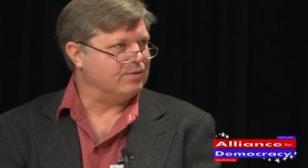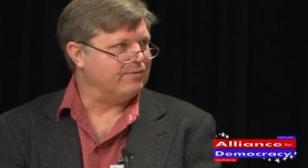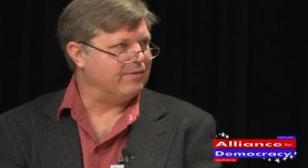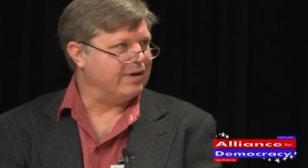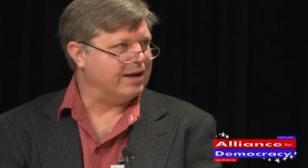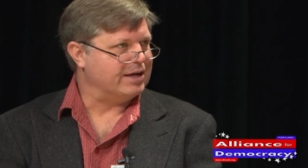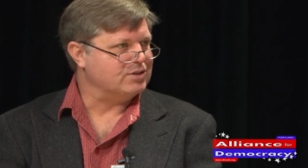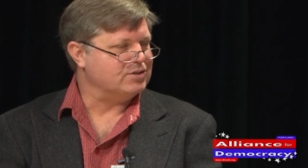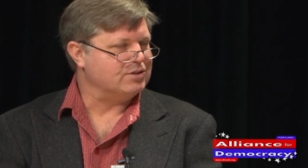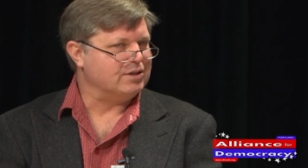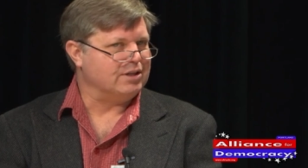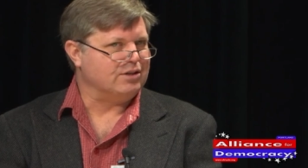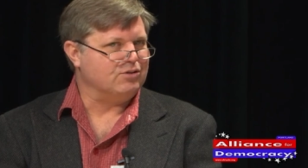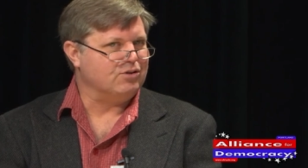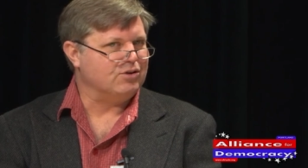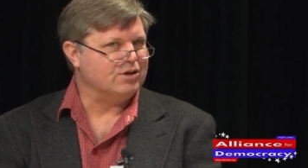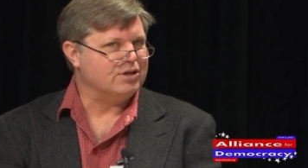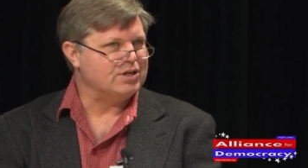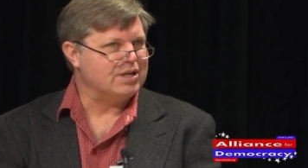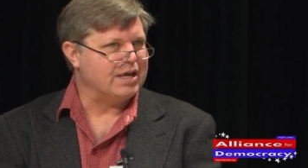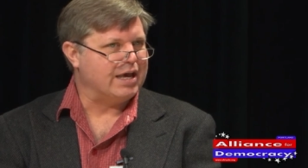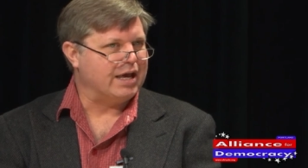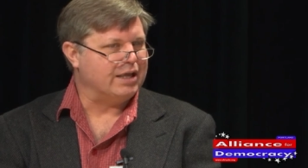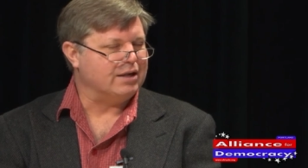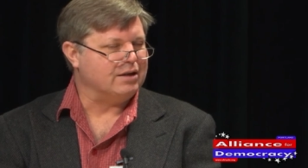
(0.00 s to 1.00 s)
we've actually
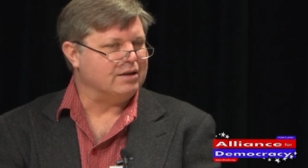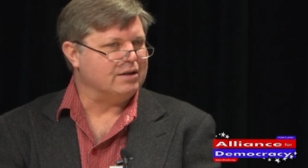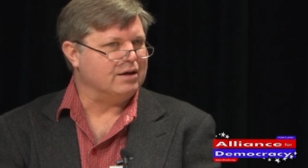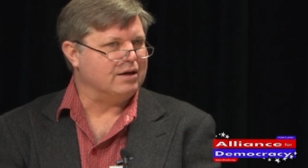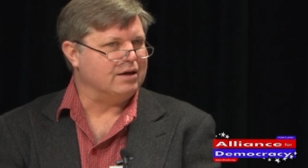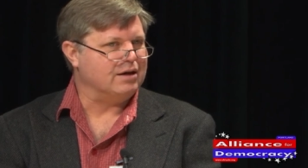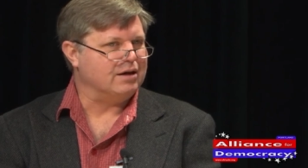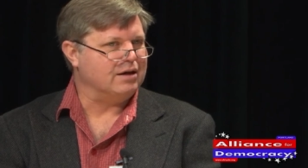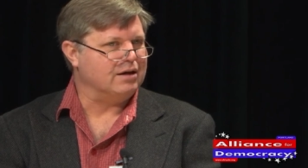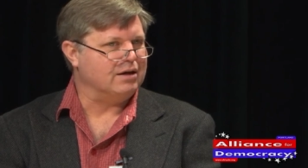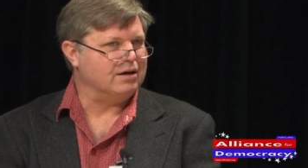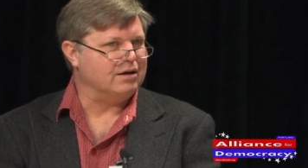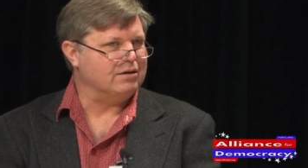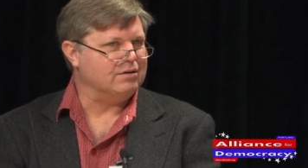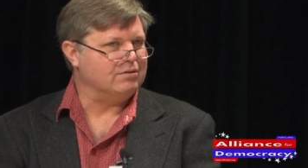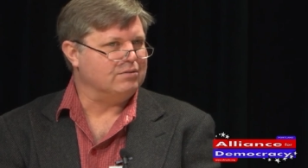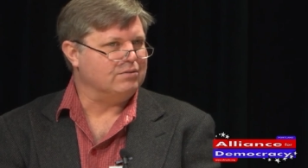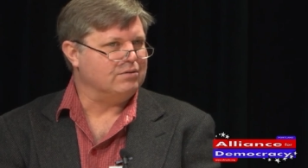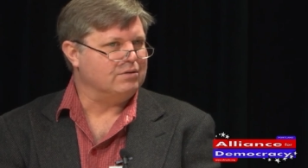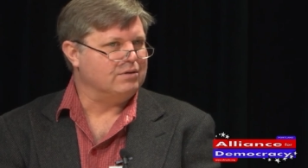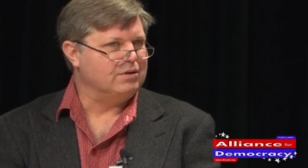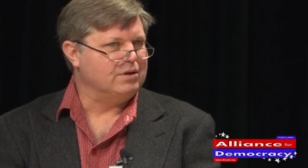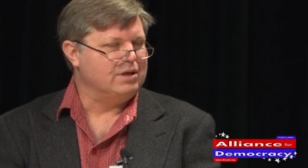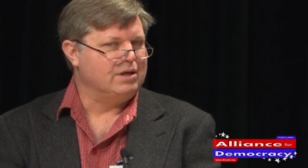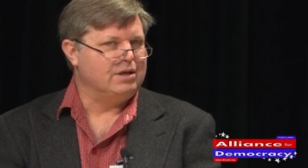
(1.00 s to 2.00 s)
looked at, uh,
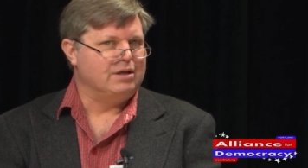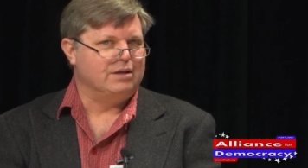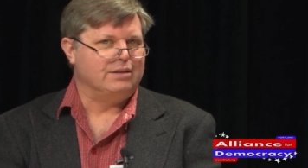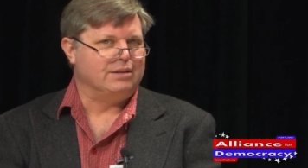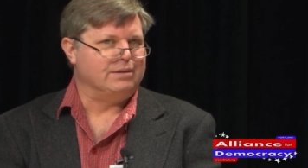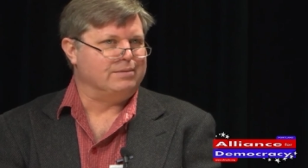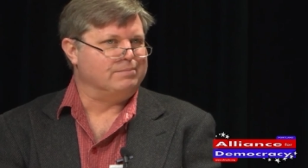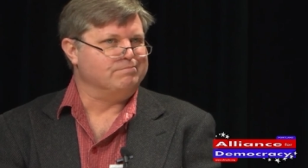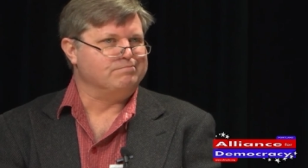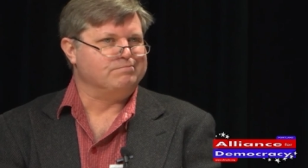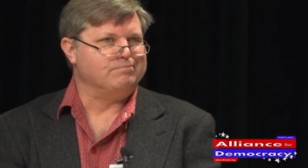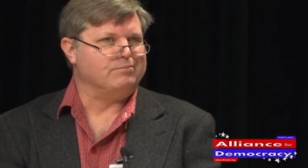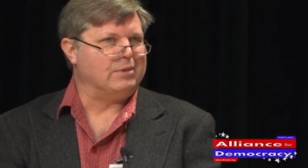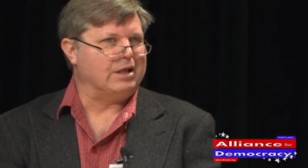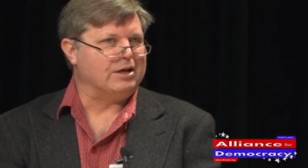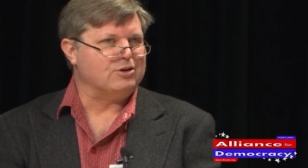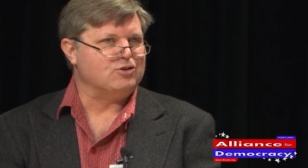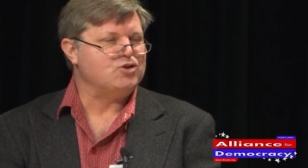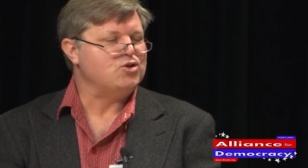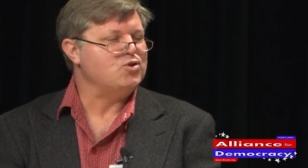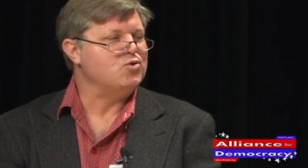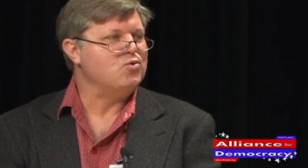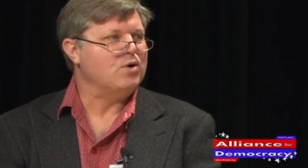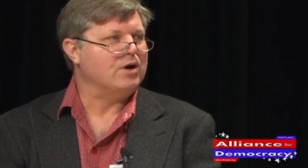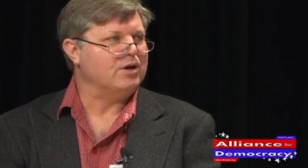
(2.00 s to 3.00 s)

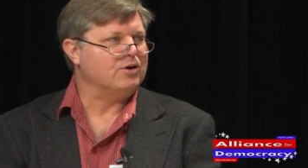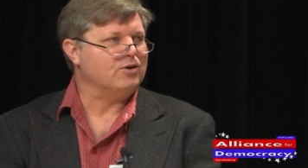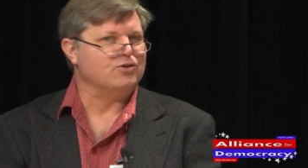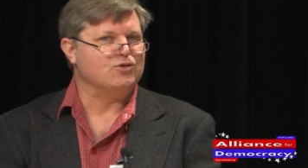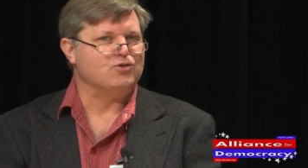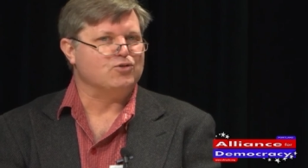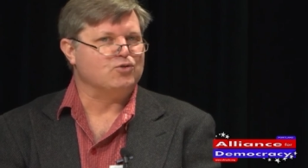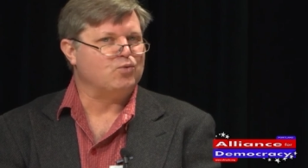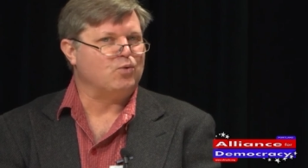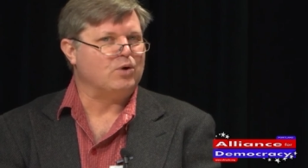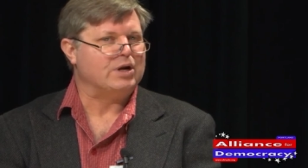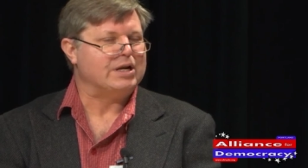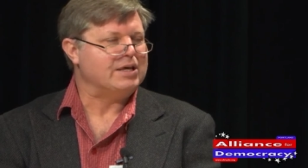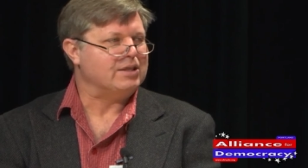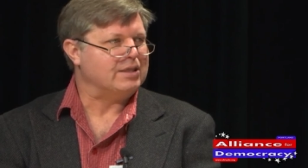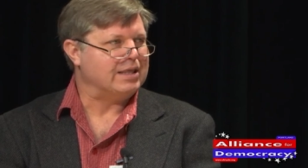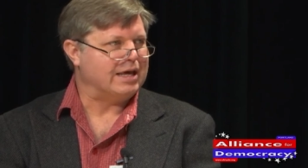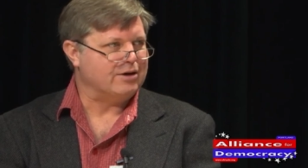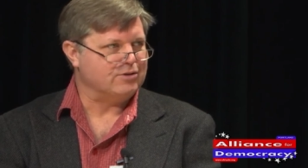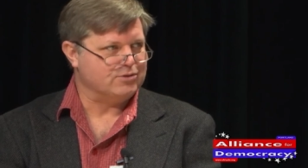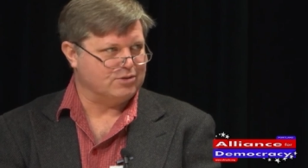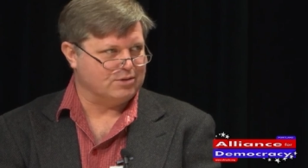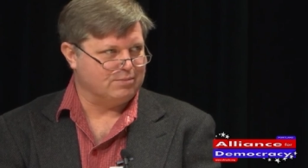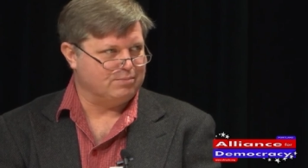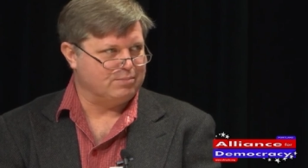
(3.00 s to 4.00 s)
two hundred twenty
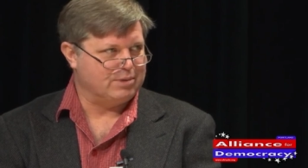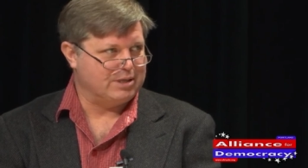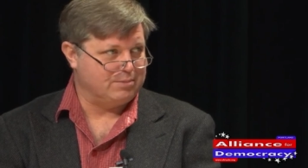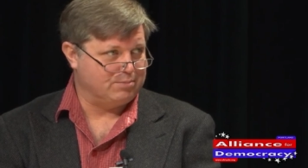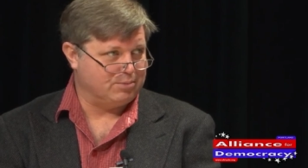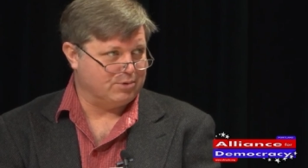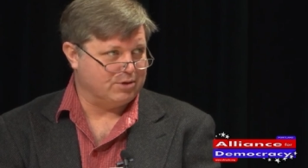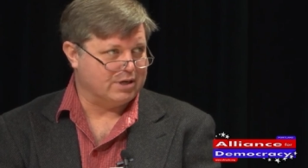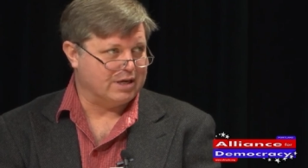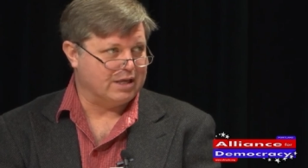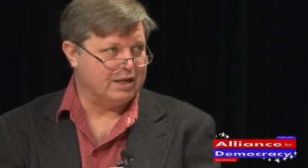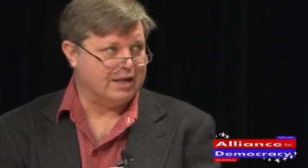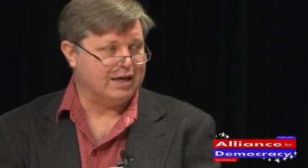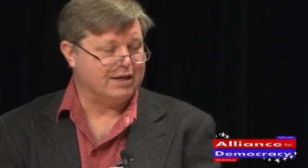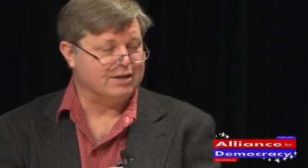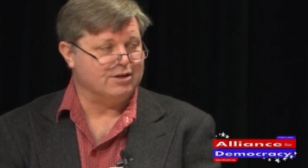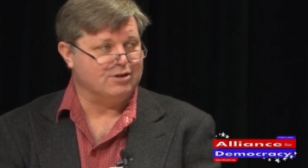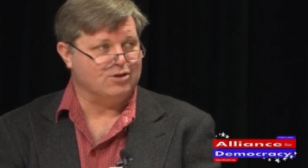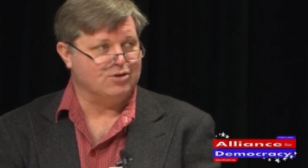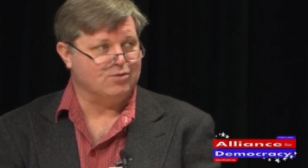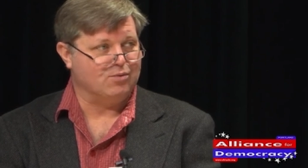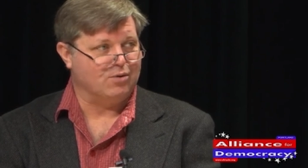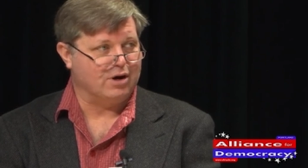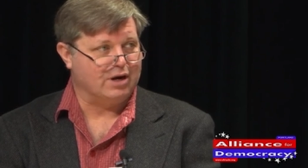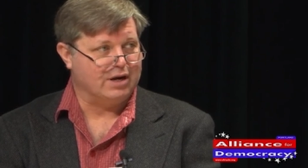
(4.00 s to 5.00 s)
thousand people
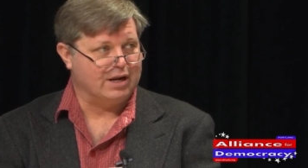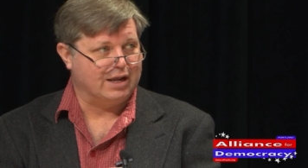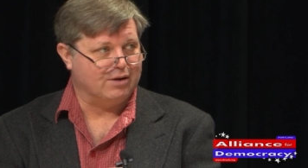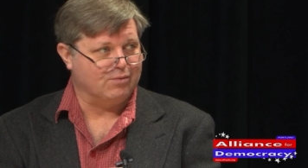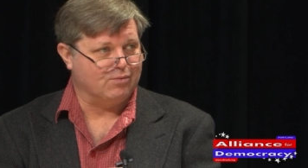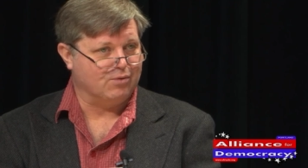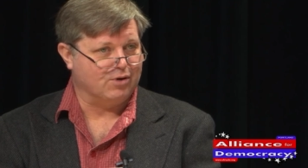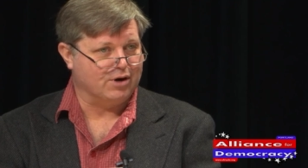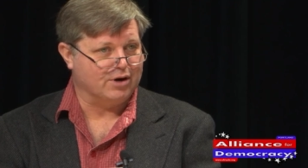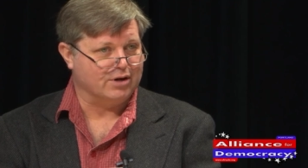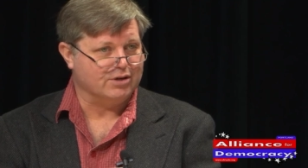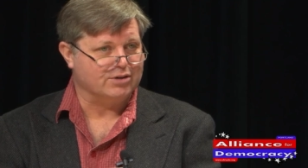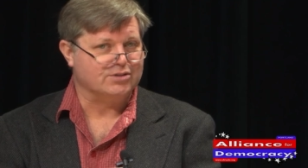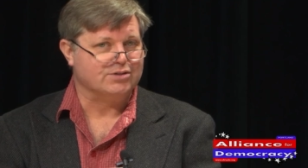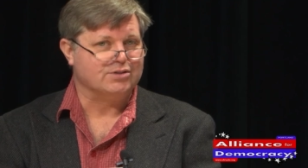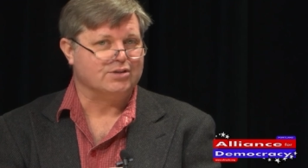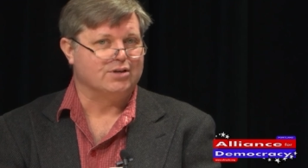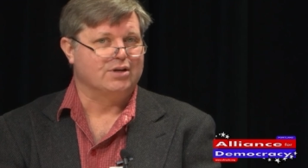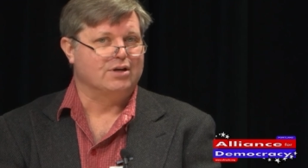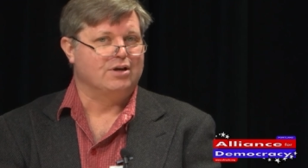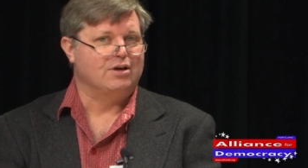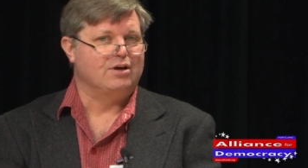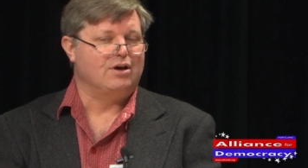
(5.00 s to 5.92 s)
connected to our networks,